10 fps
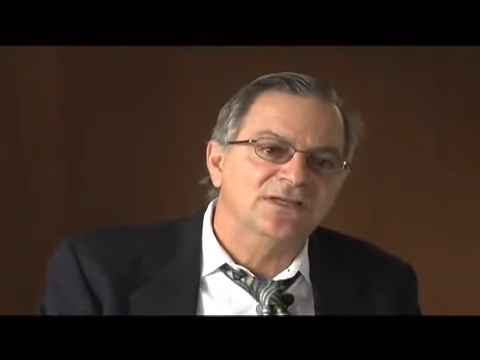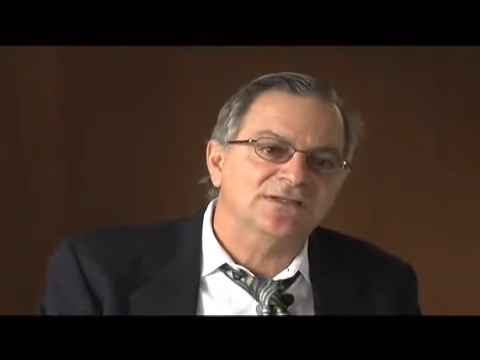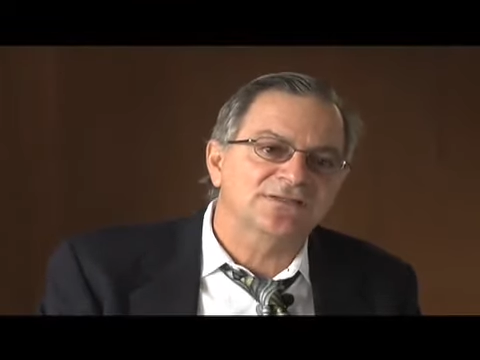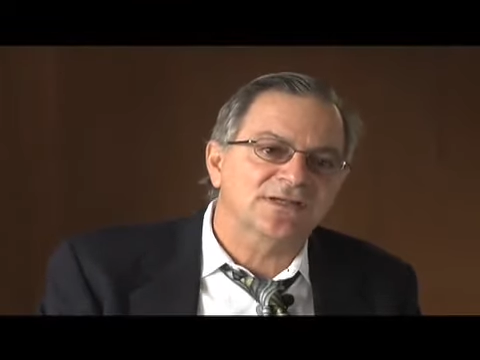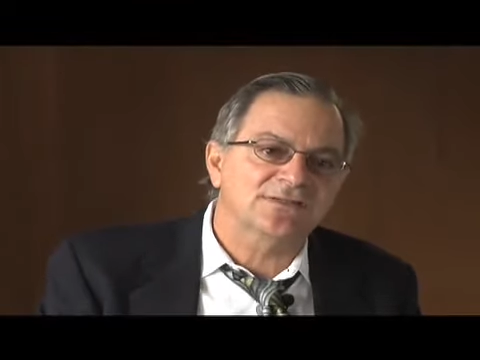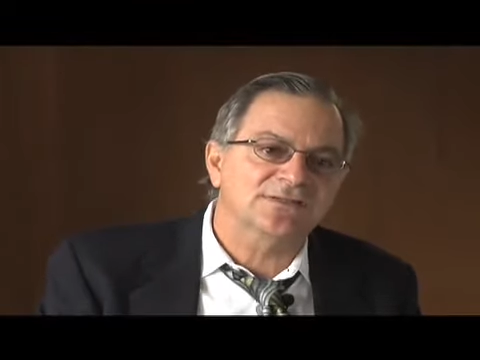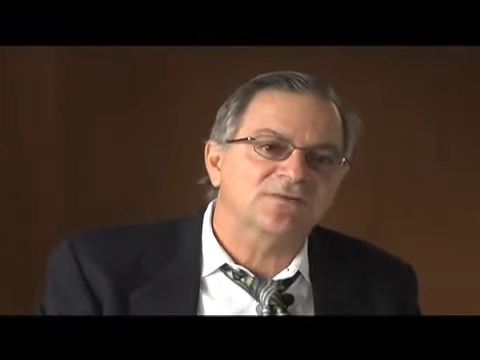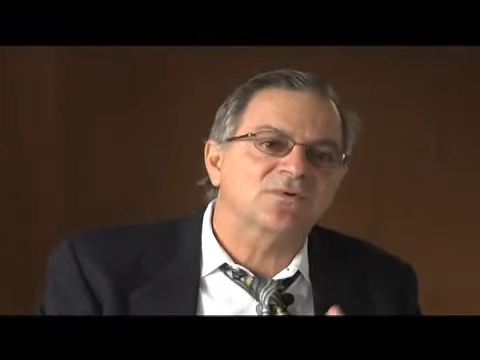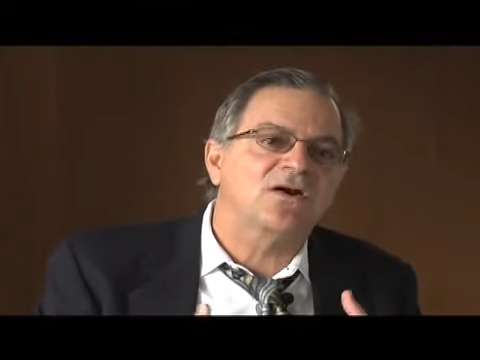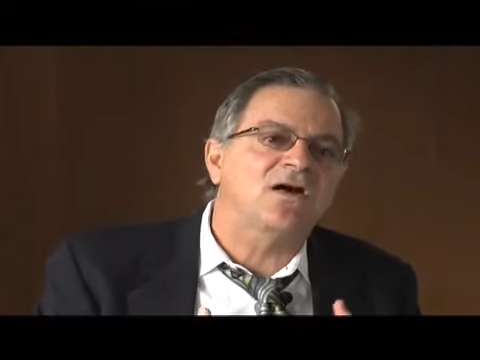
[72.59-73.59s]
in the sense
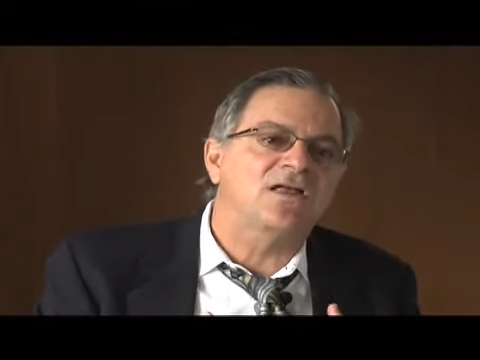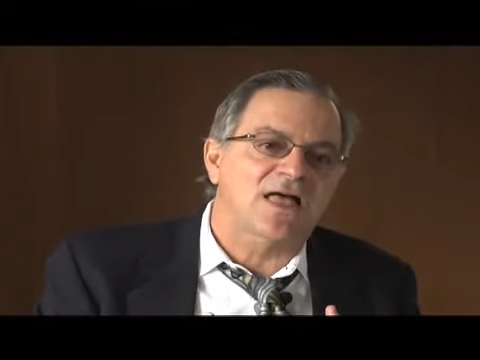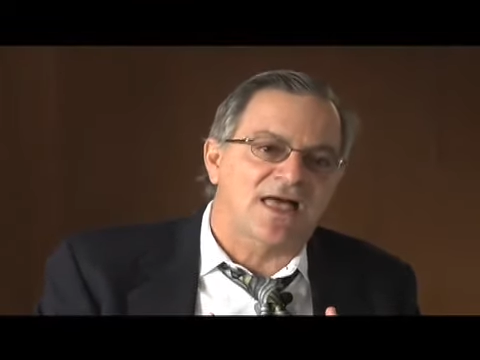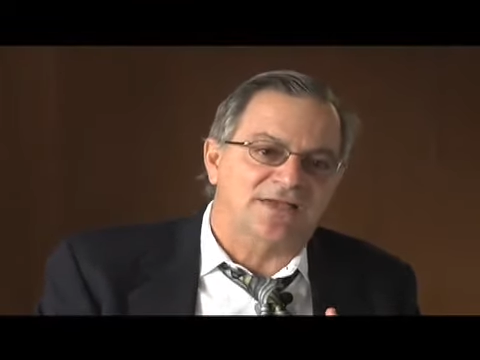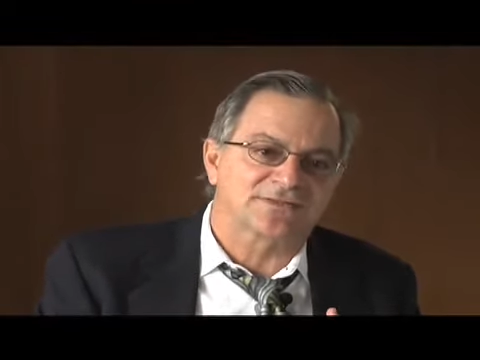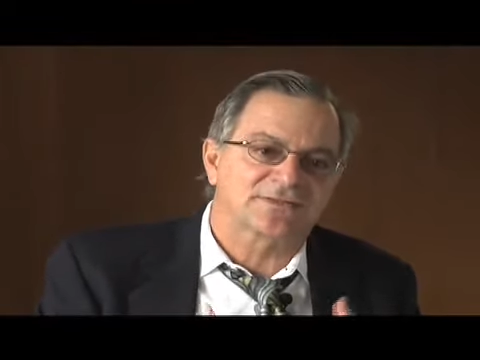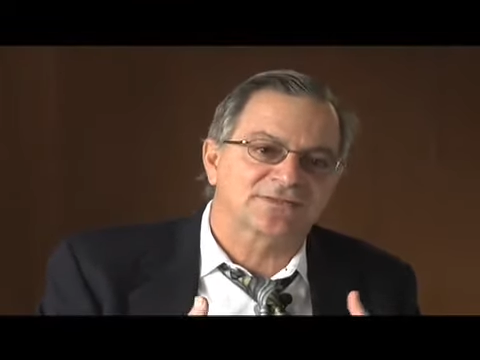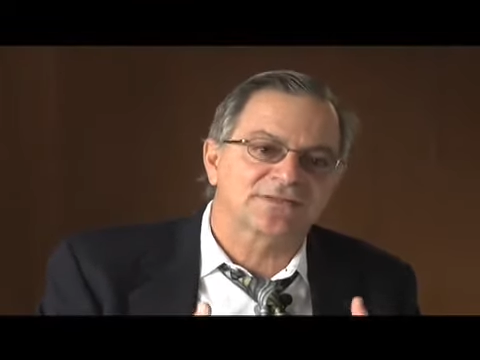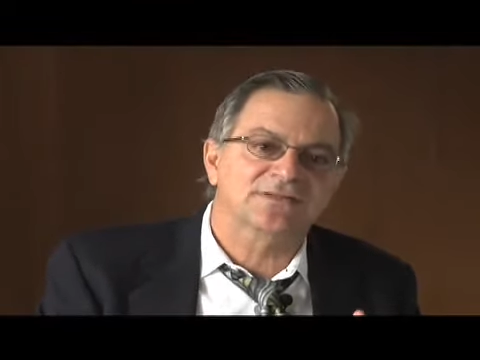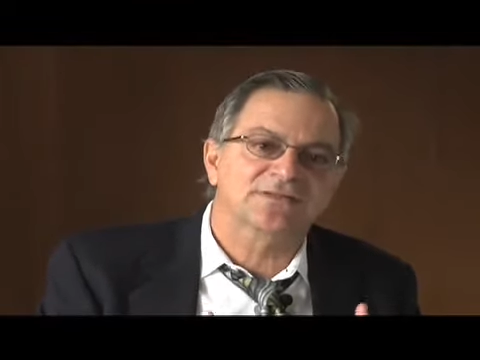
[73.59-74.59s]
that we're all asked
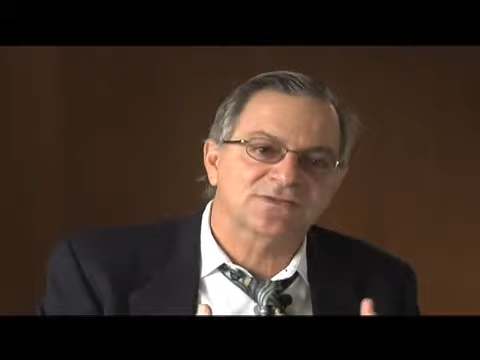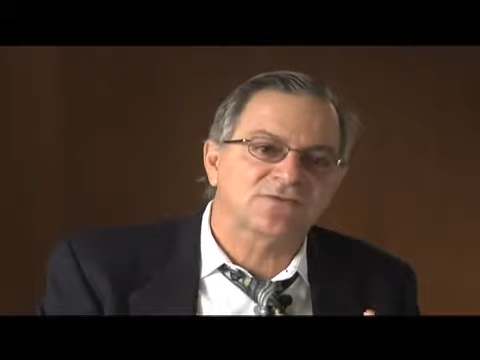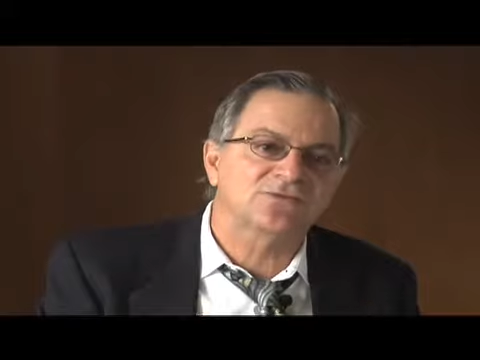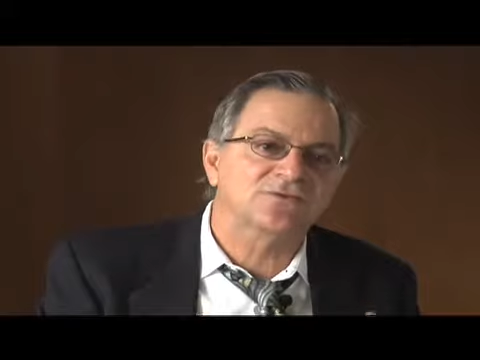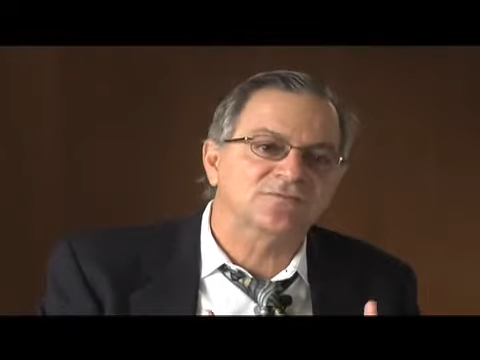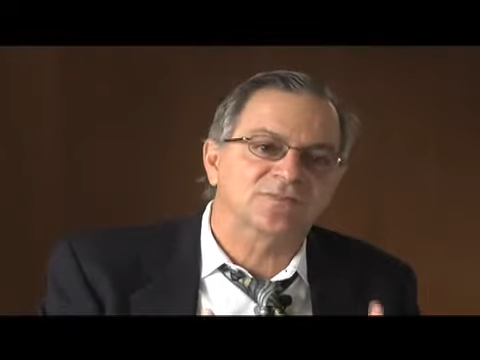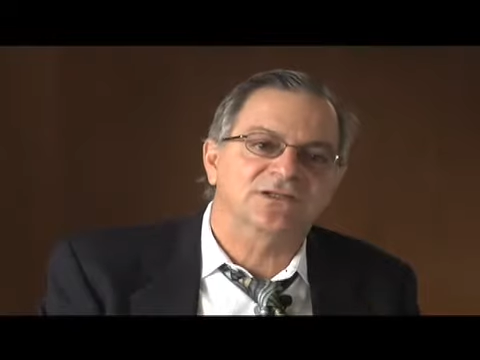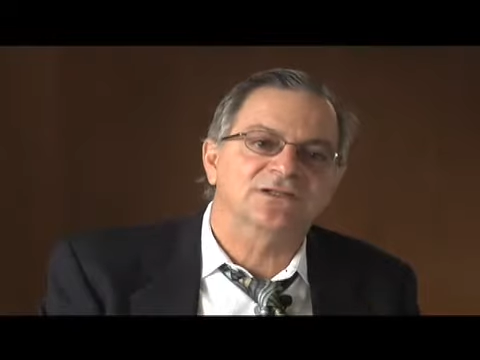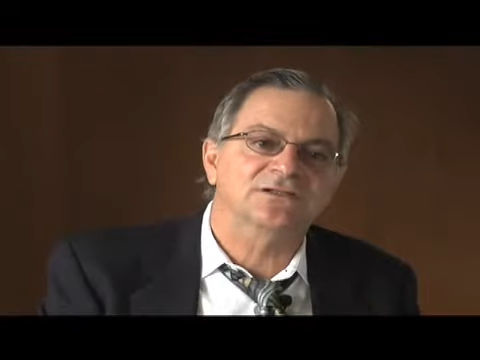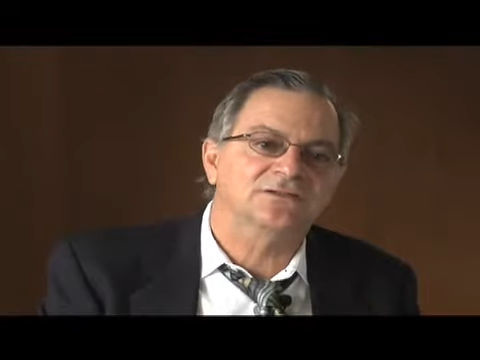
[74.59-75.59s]
to see the social,
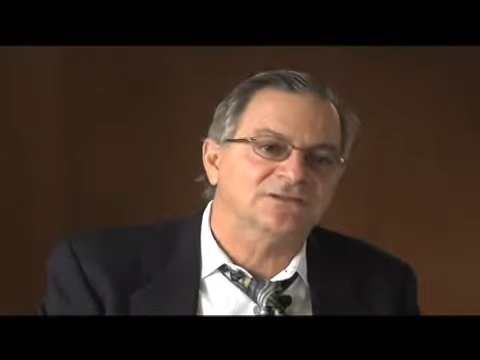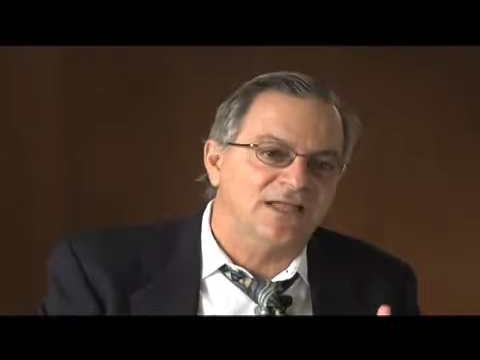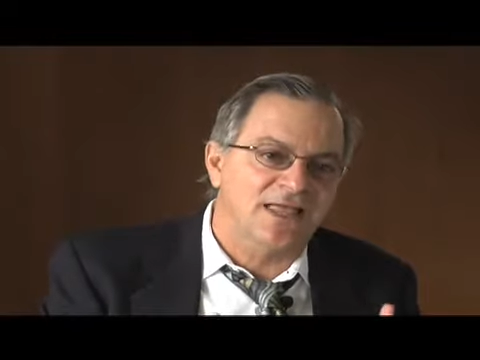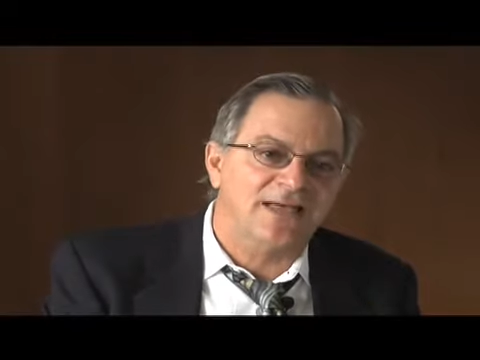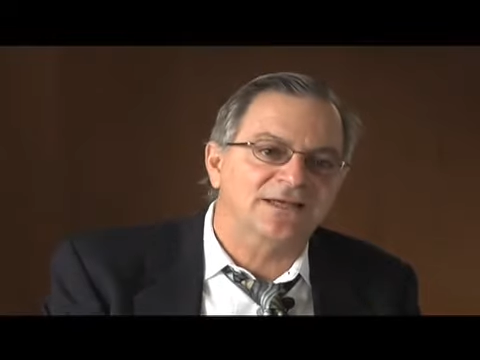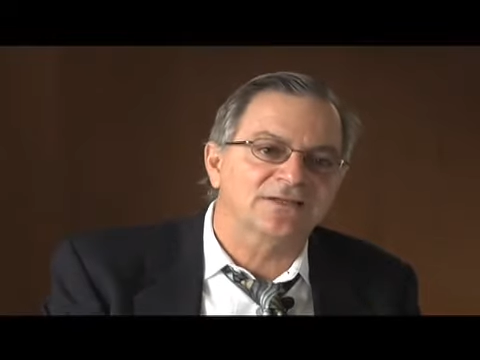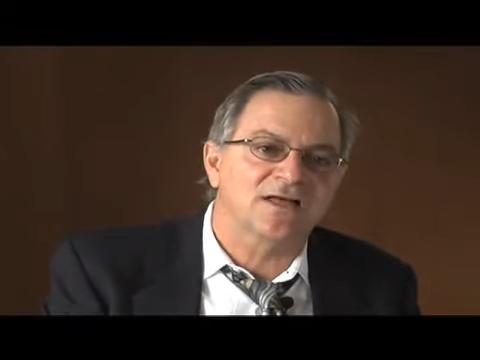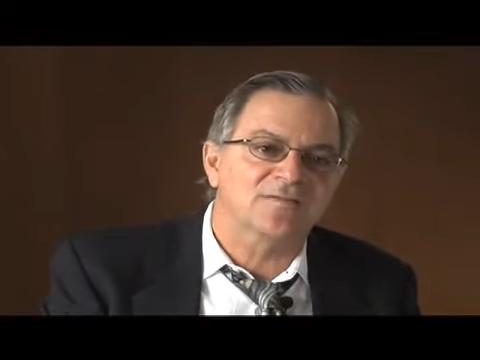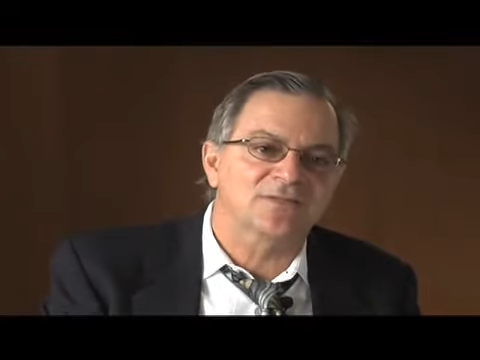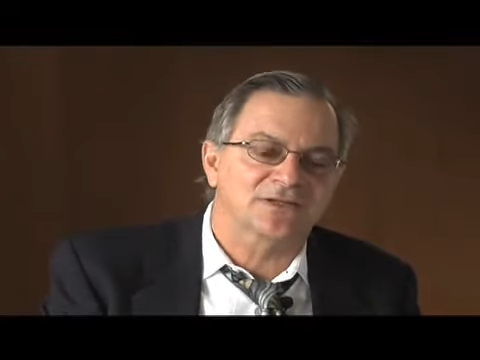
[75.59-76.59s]
political,
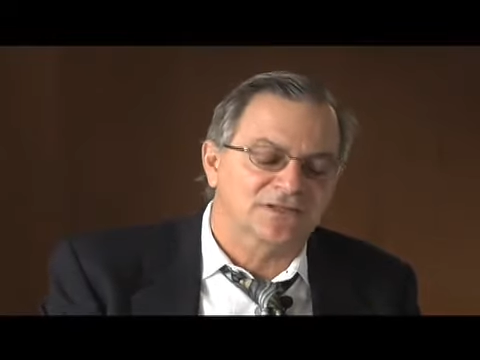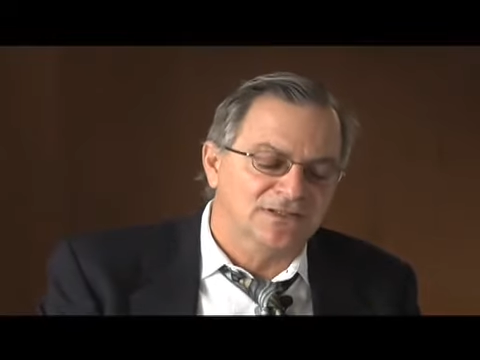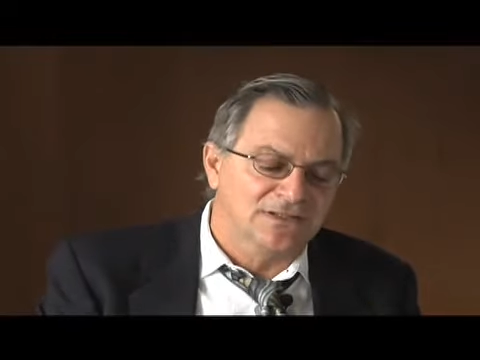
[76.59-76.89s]
economic